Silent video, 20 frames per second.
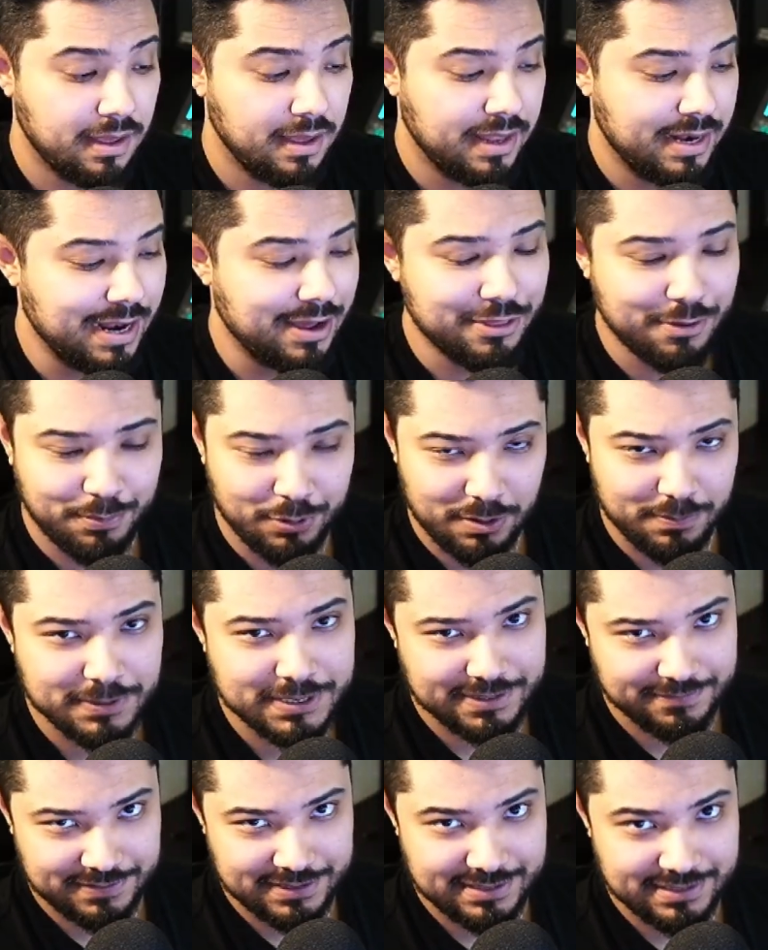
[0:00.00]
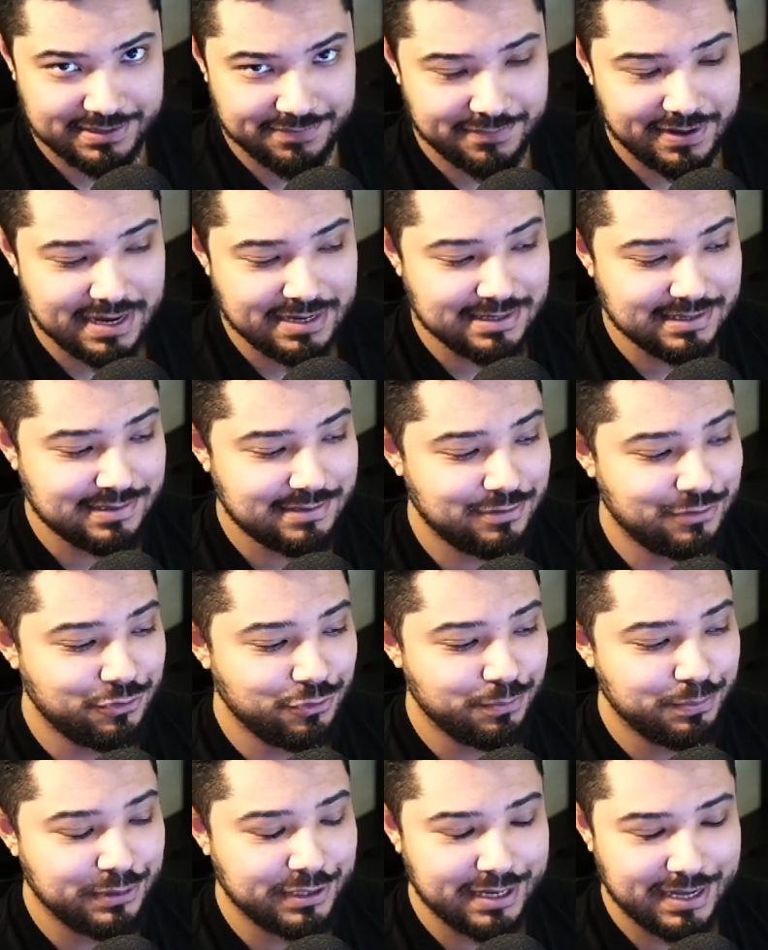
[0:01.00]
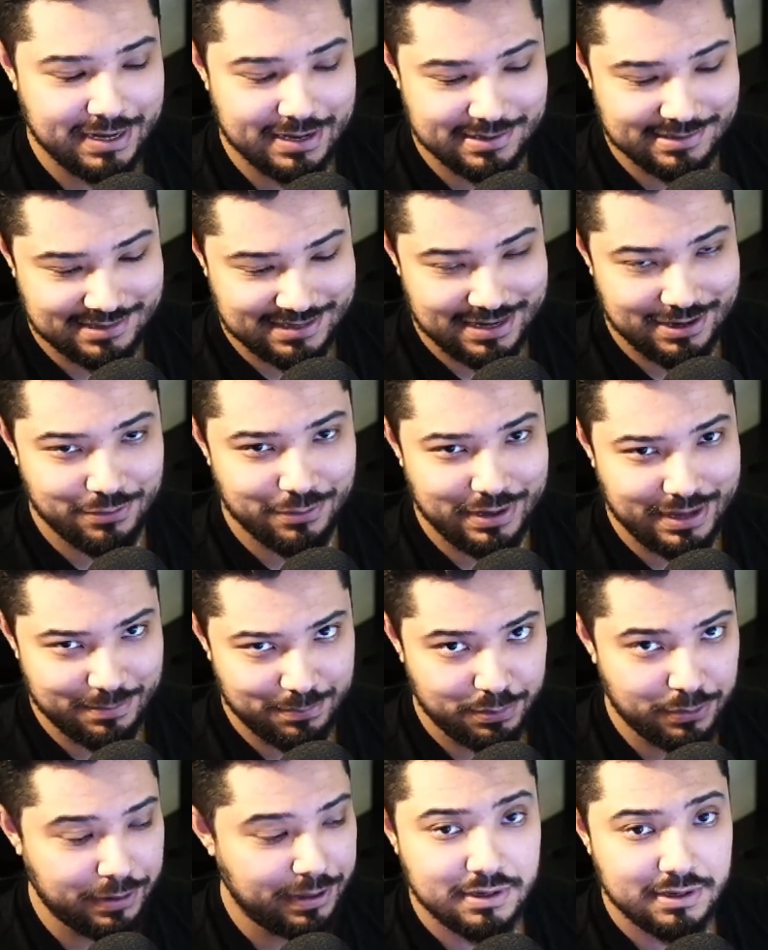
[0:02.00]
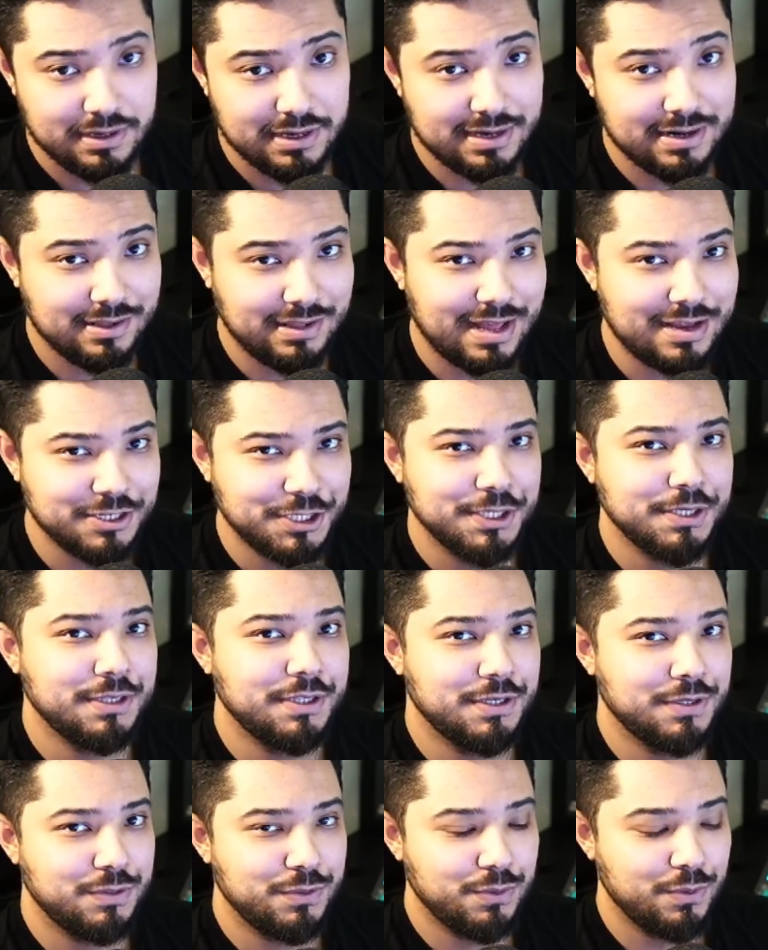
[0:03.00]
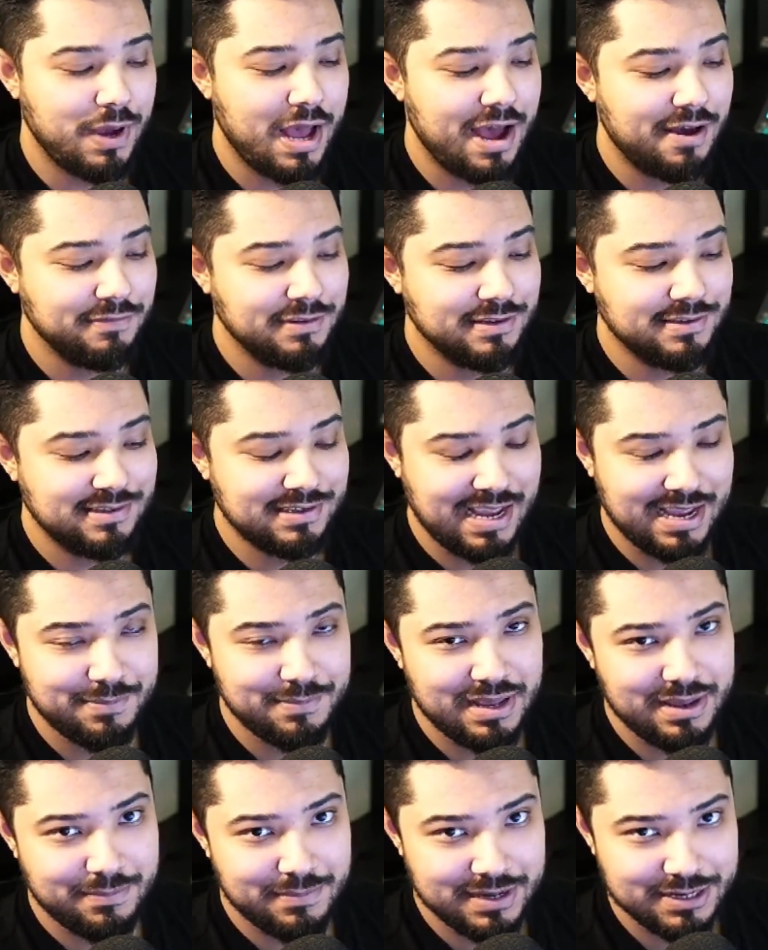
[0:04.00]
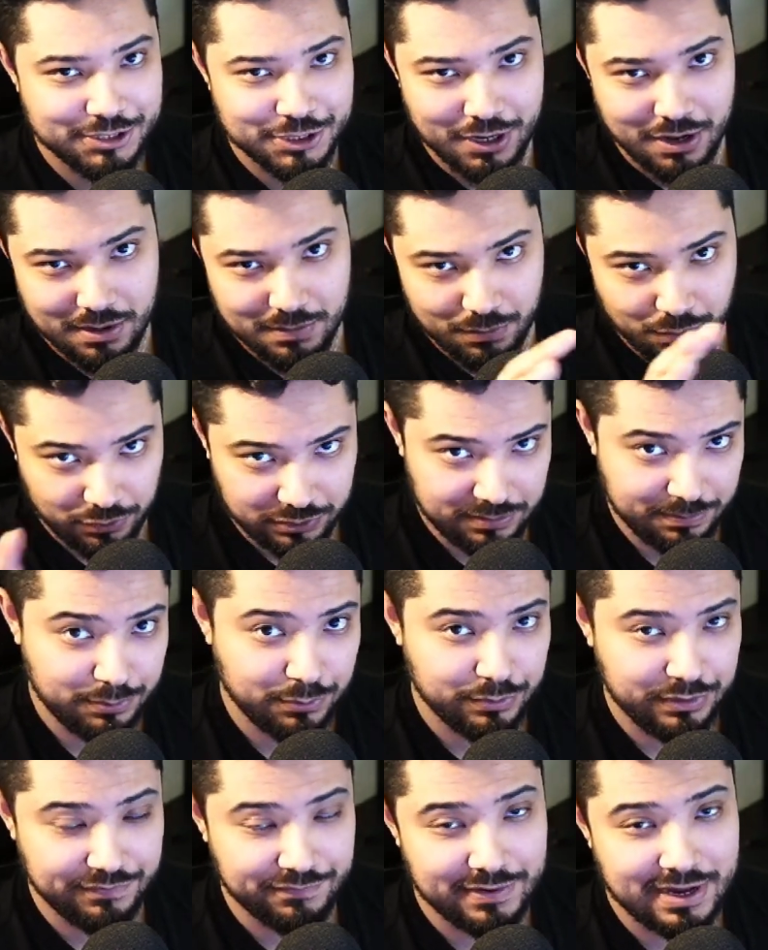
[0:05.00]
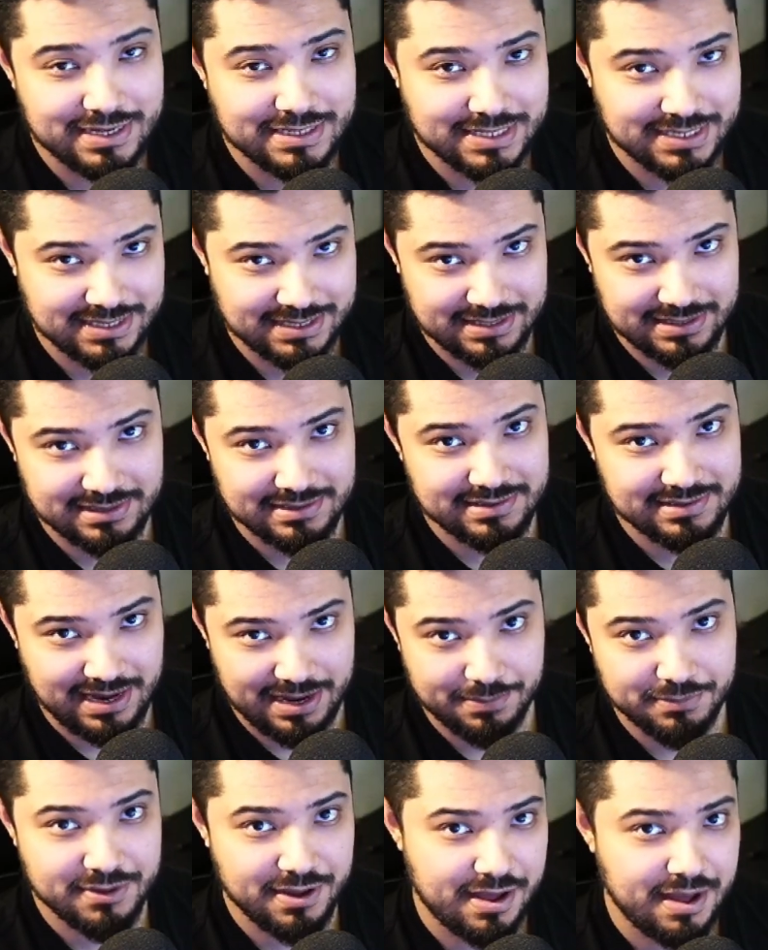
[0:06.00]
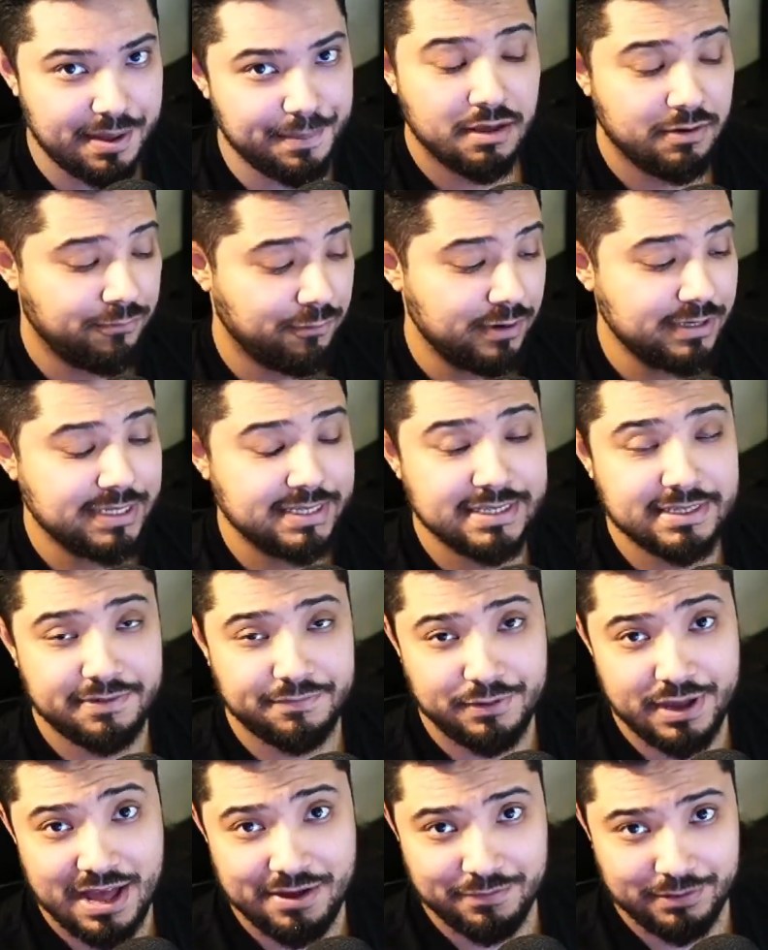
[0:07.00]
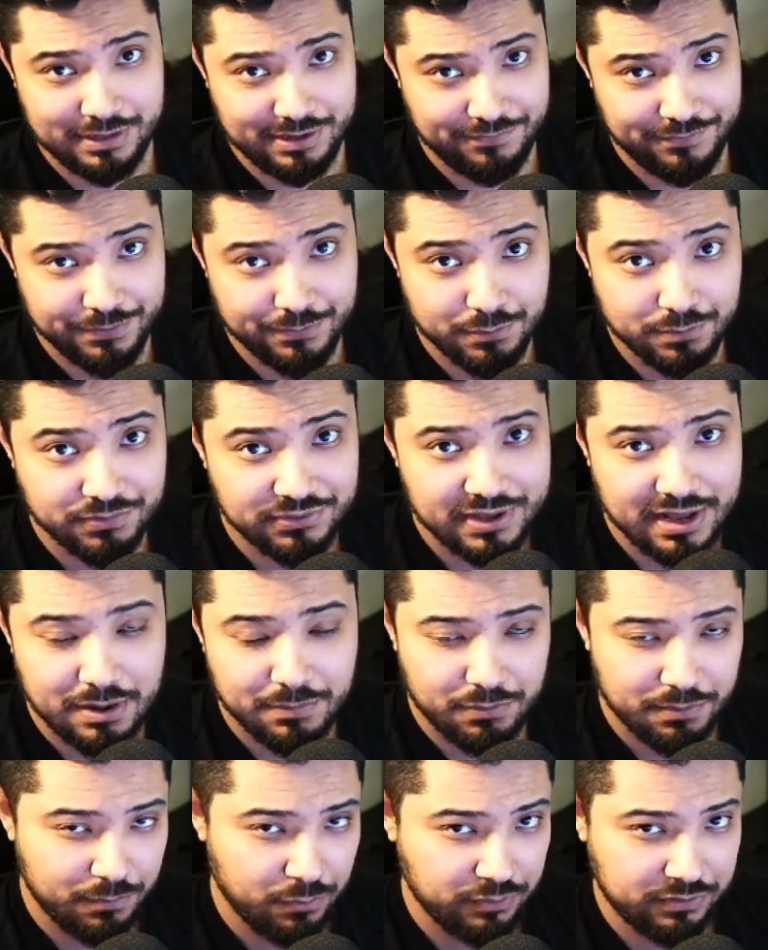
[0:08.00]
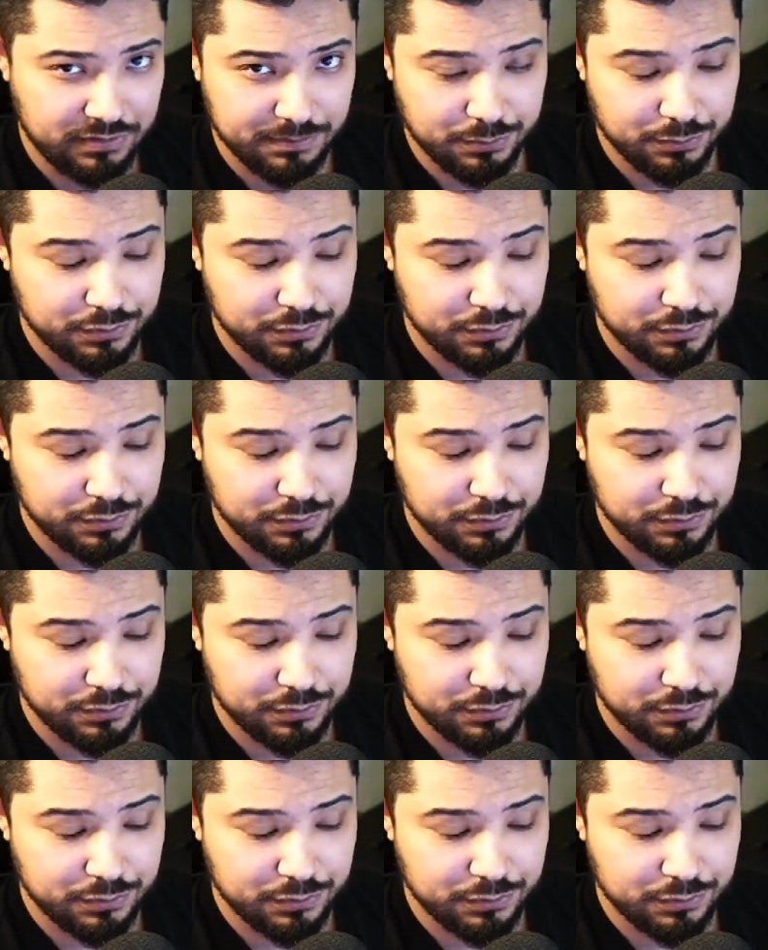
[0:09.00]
Now, the purpose of this device is to duplicate a single input. It allows you to have the same image on multiple devices at the same time. For instance, if you have a living room set up with multiple